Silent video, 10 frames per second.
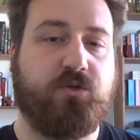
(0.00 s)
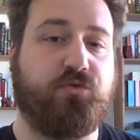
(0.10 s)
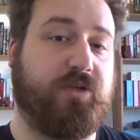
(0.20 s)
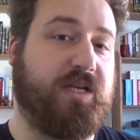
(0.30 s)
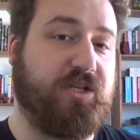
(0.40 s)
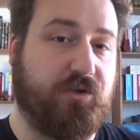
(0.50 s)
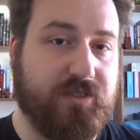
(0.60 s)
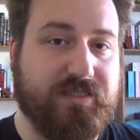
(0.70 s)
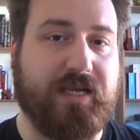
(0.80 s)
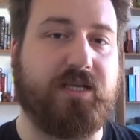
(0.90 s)
Traditional
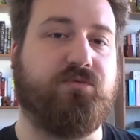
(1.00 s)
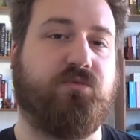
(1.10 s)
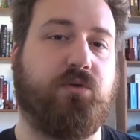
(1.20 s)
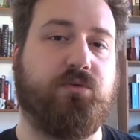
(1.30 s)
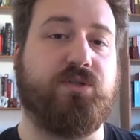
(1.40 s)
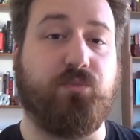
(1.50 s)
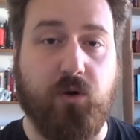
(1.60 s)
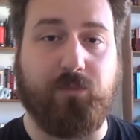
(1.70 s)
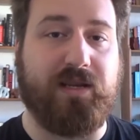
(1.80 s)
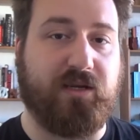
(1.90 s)
sex roles
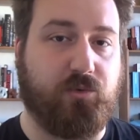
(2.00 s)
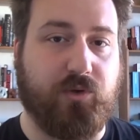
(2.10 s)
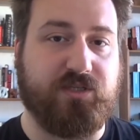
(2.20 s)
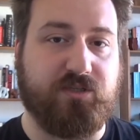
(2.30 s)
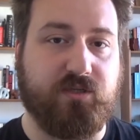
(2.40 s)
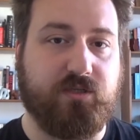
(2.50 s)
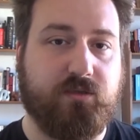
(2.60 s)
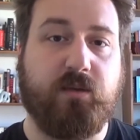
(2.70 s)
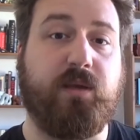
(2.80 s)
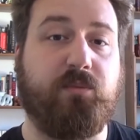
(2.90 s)
were being questioned.
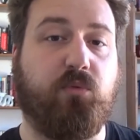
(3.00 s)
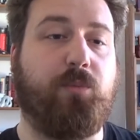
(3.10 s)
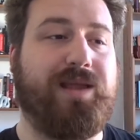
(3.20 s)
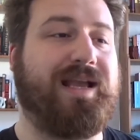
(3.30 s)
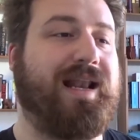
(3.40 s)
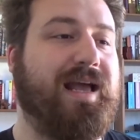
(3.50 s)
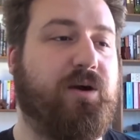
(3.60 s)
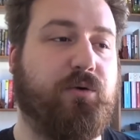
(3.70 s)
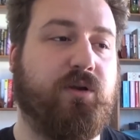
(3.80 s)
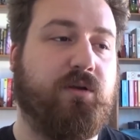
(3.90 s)
People were being
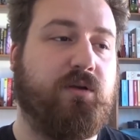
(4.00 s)
allowed,